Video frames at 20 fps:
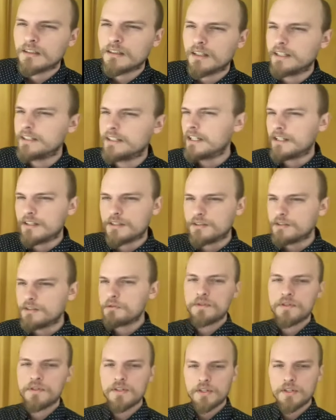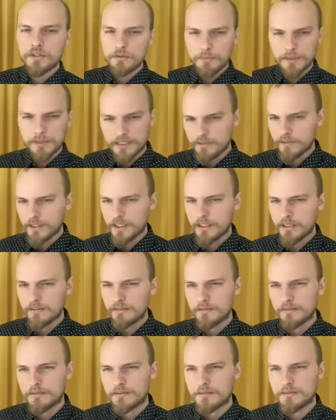And yet you still believe in it?
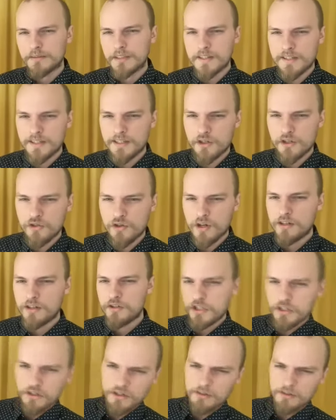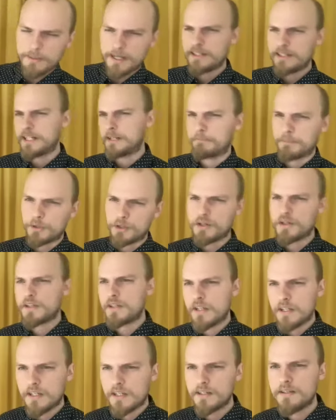Isn't astrology all about like
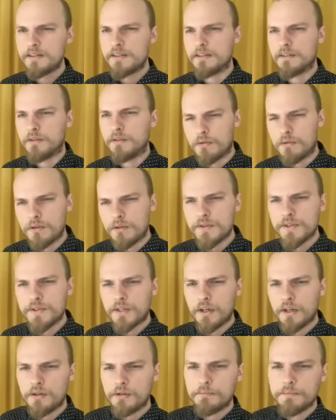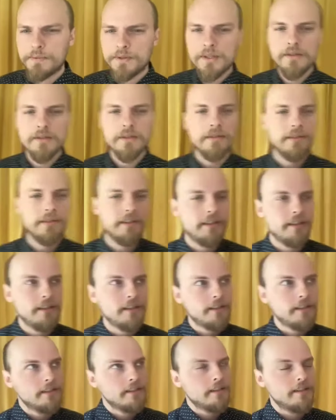birthdays and horoscopes?
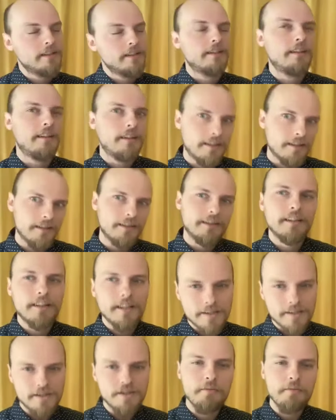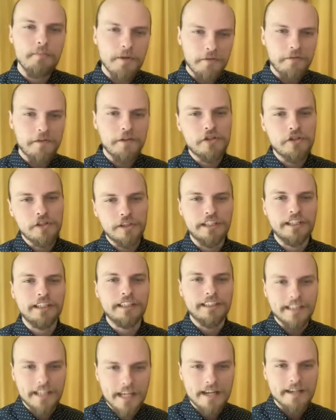Superficially,
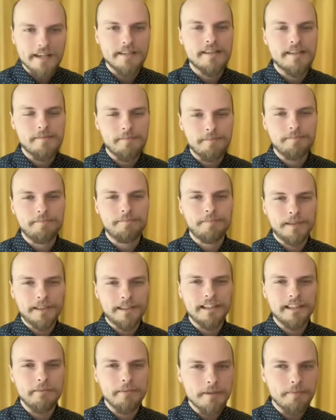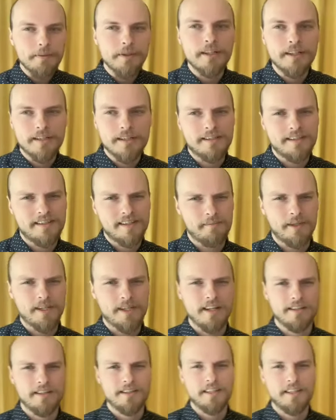yes, but let me put it into some
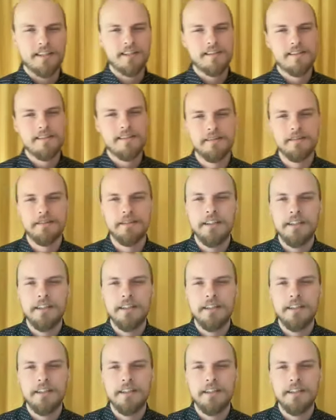context.